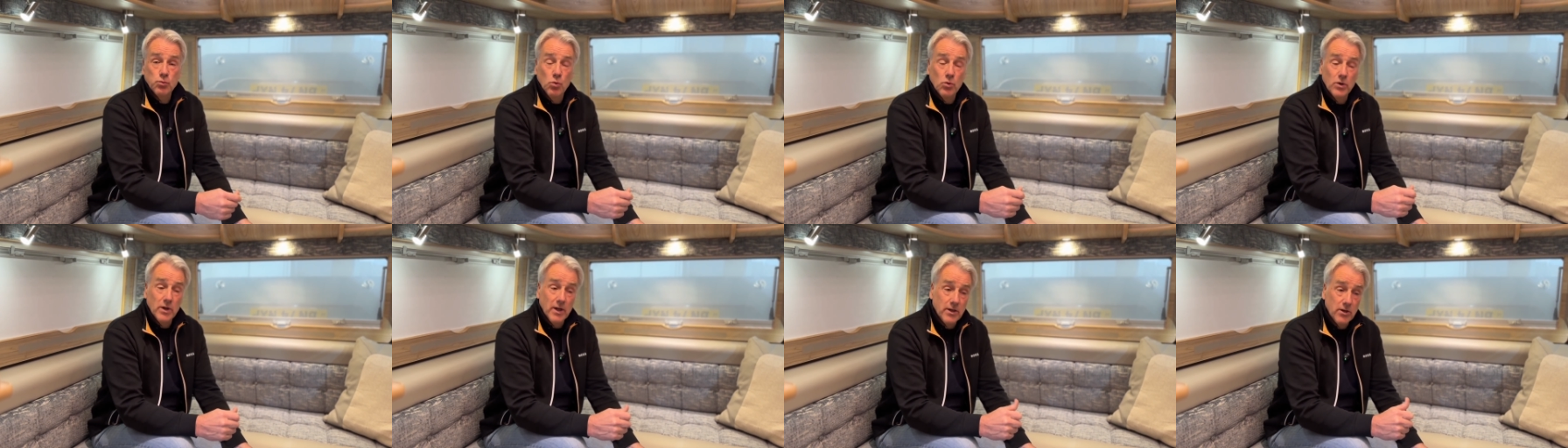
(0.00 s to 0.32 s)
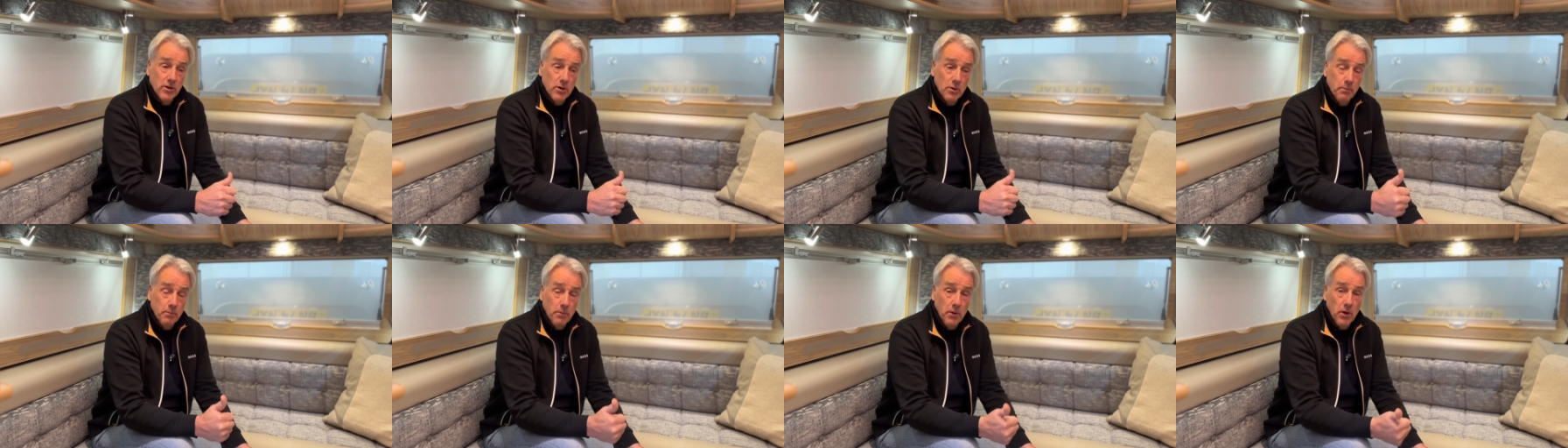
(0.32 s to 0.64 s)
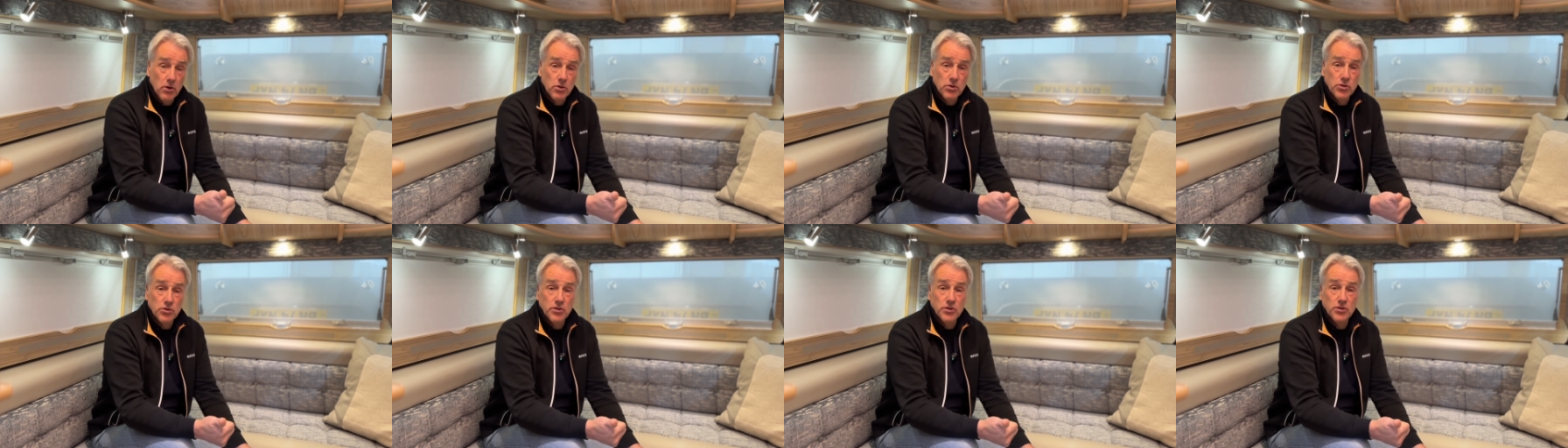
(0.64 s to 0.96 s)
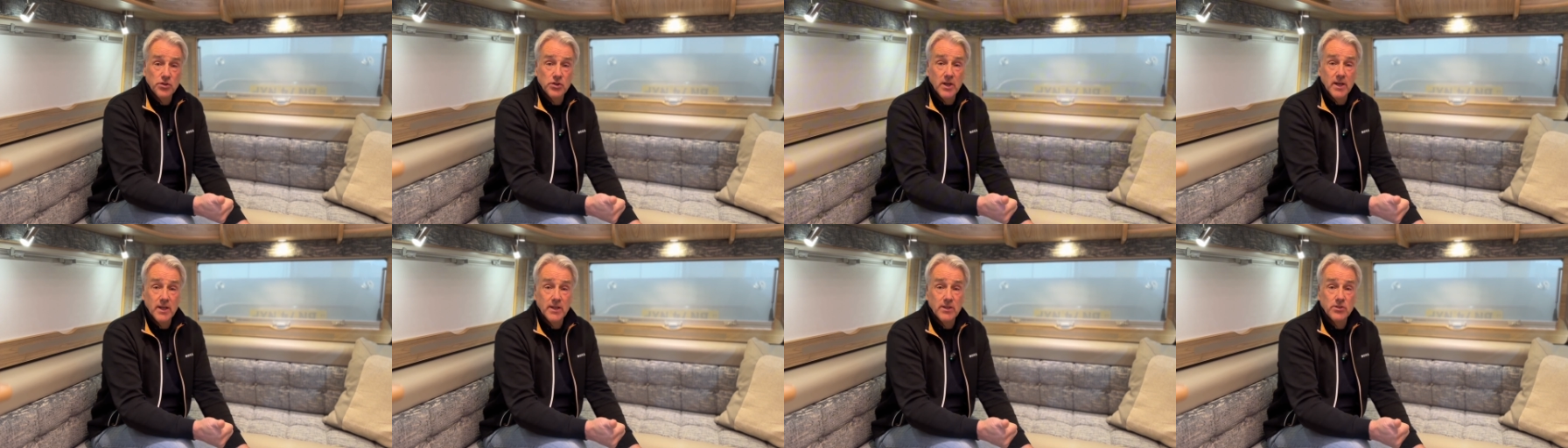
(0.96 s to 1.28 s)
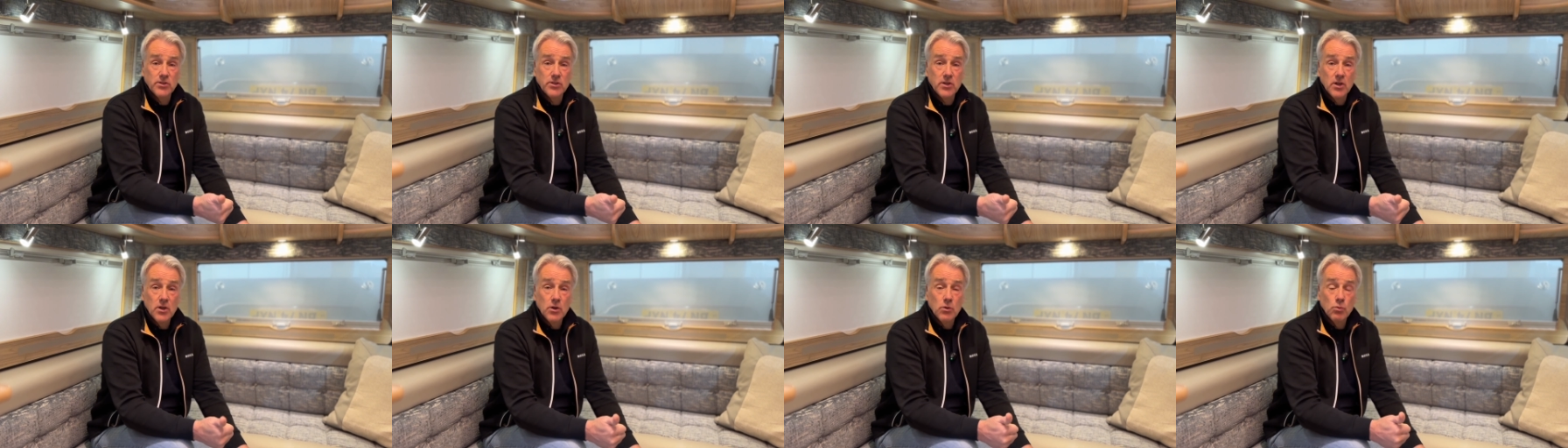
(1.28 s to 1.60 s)
One had an upholstery
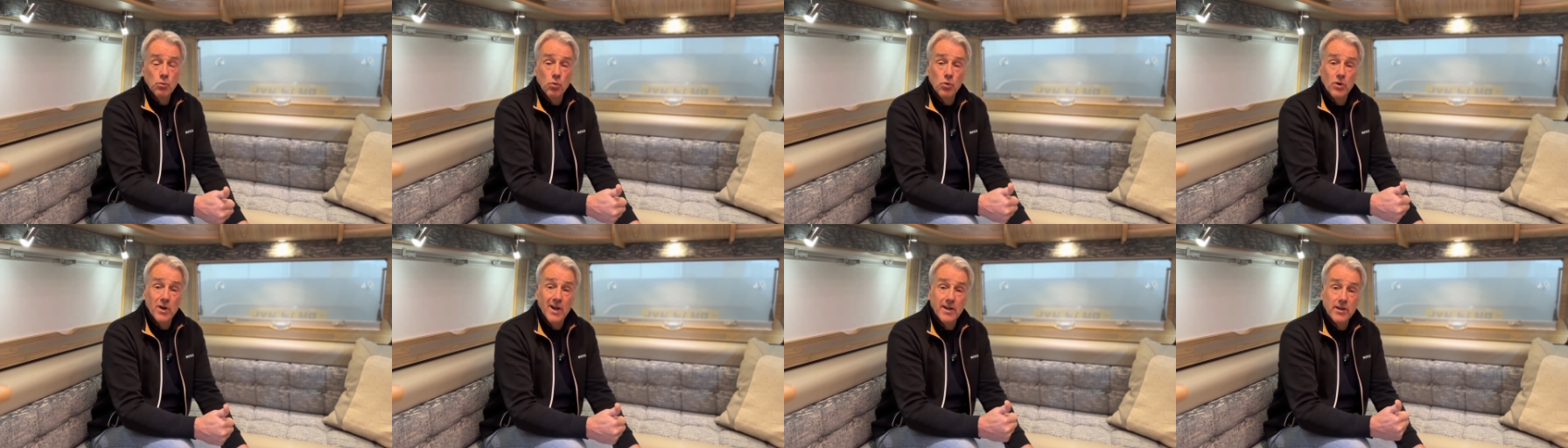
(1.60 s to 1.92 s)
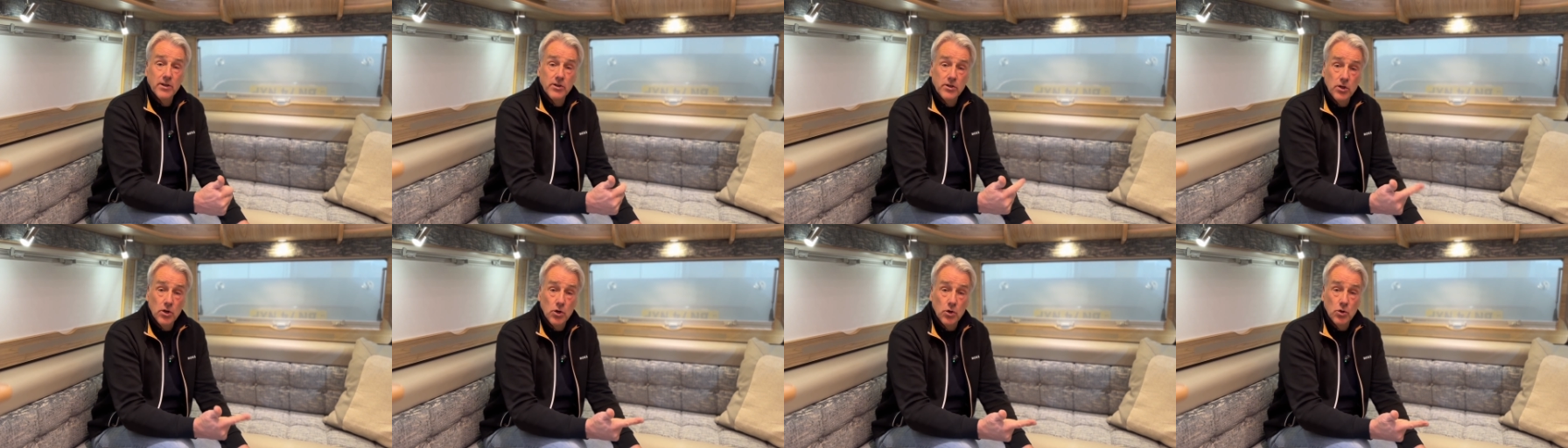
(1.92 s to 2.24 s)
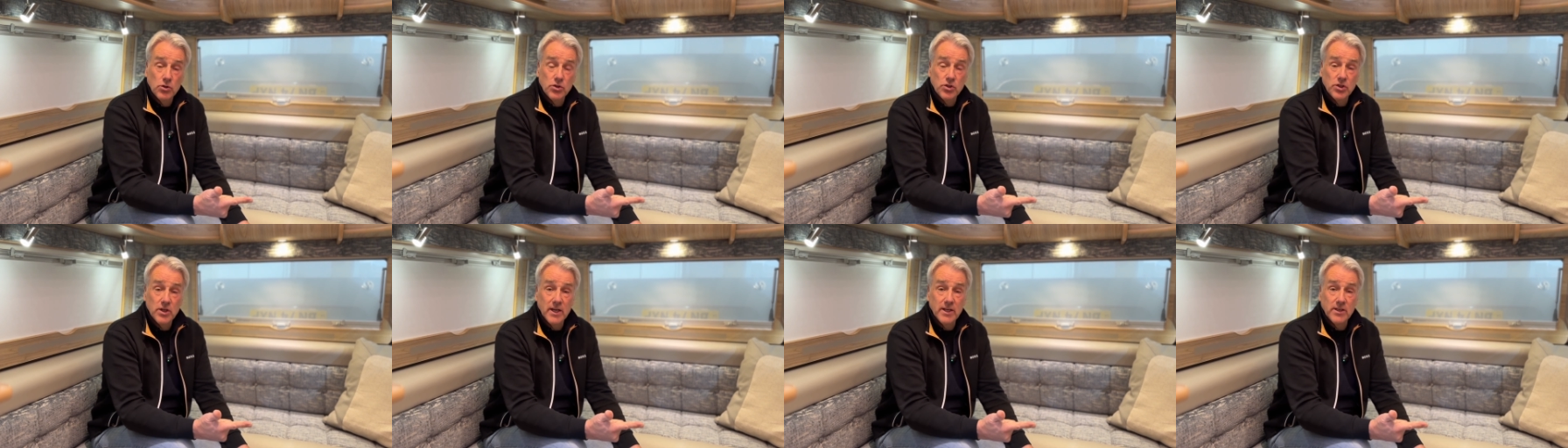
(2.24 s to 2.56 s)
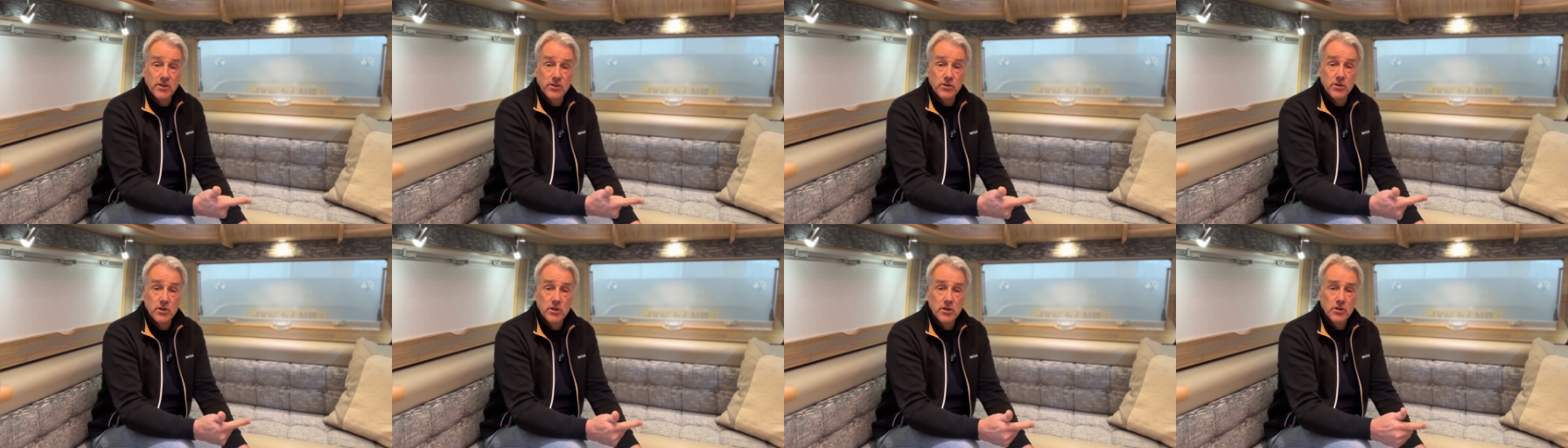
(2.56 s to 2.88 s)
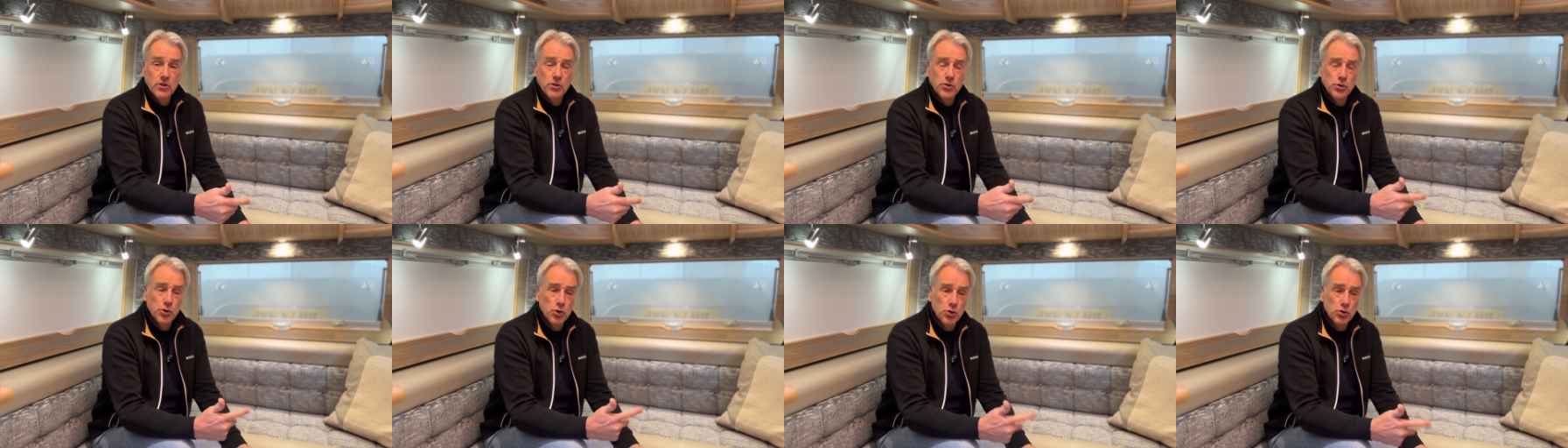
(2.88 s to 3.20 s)
change, one had a door change,
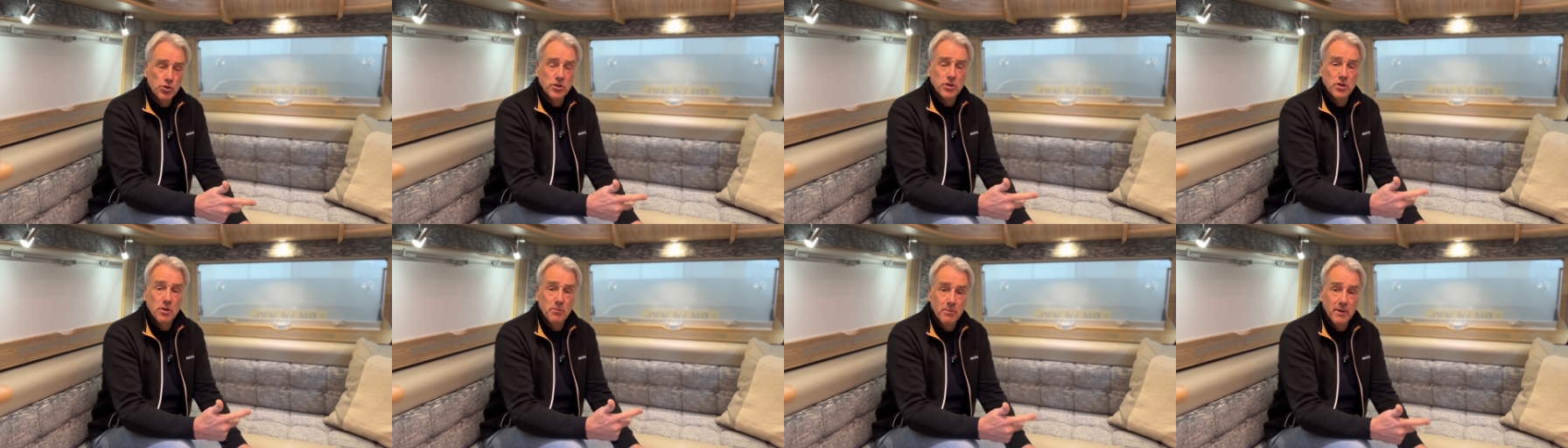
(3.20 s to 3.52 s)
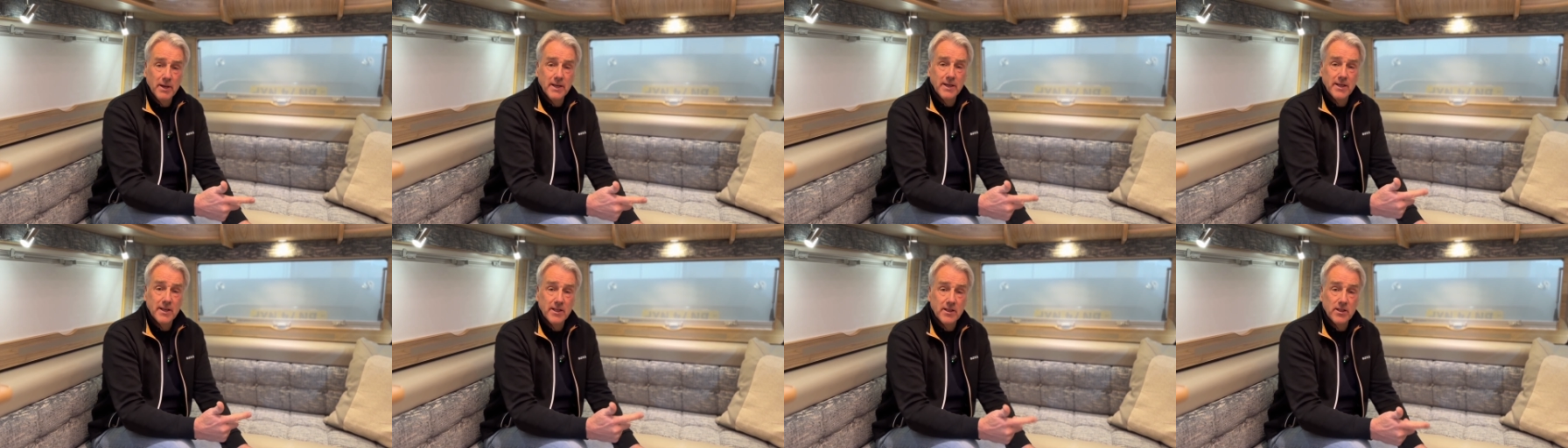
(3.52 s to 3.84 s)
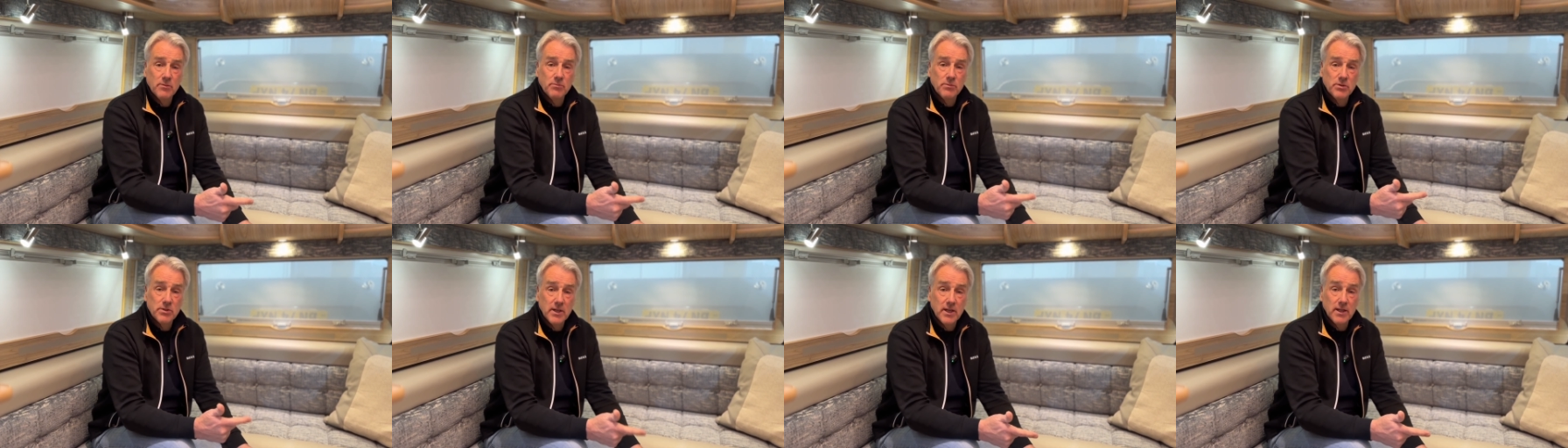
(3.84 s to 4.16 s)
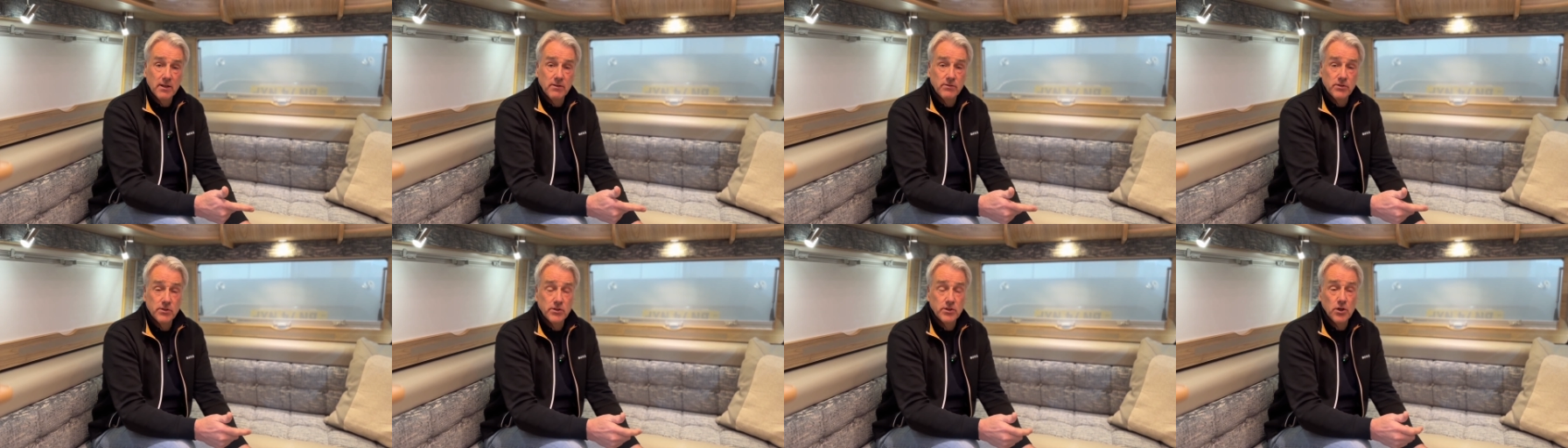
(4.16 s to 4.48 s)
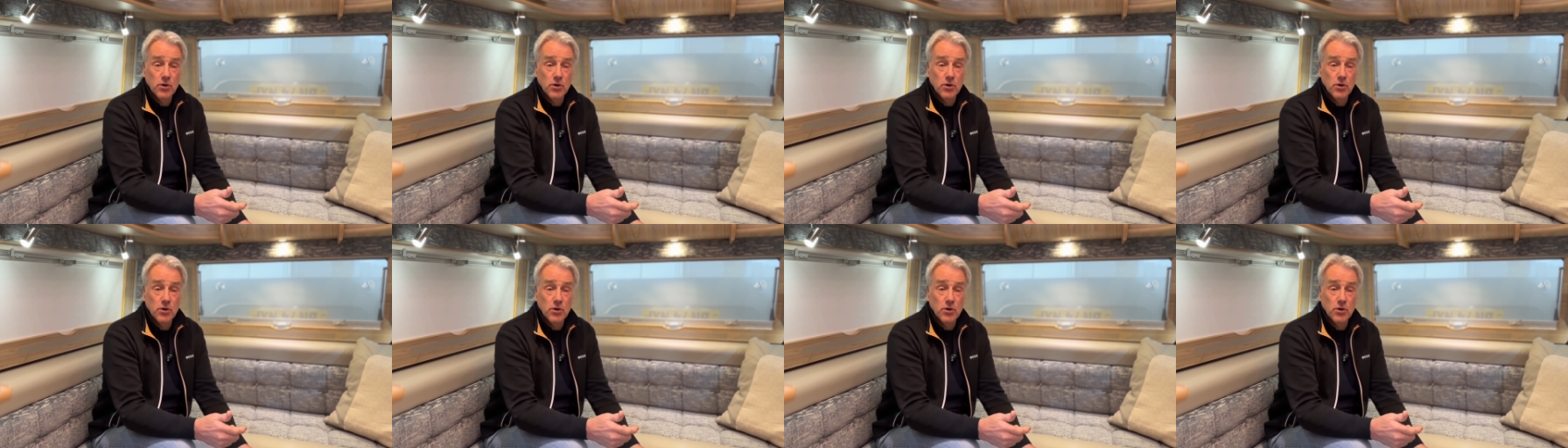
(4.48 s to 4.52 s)
just to make it themselves.